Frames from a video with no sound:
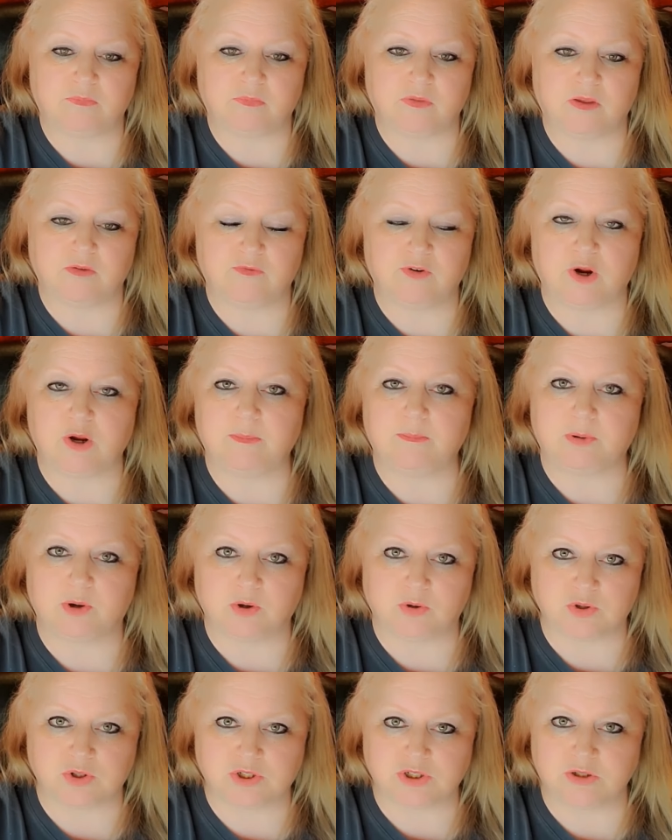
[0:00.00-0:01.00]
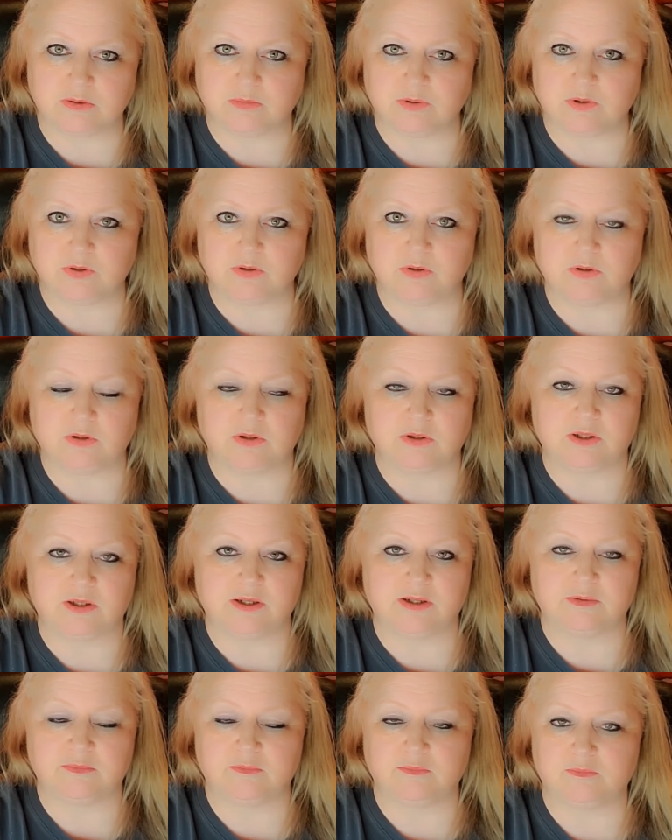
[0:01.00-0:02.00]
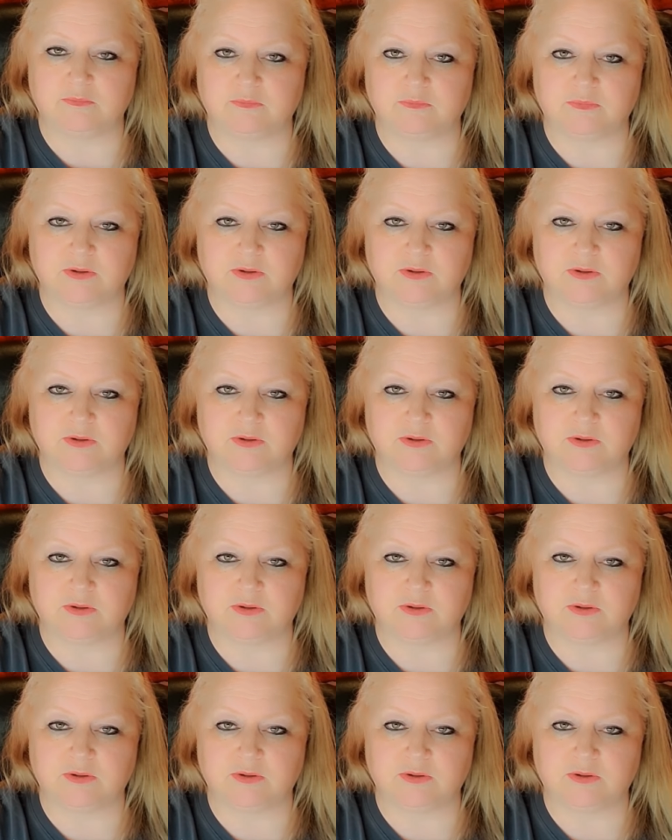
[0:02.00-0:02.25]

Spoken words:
Very personable, and,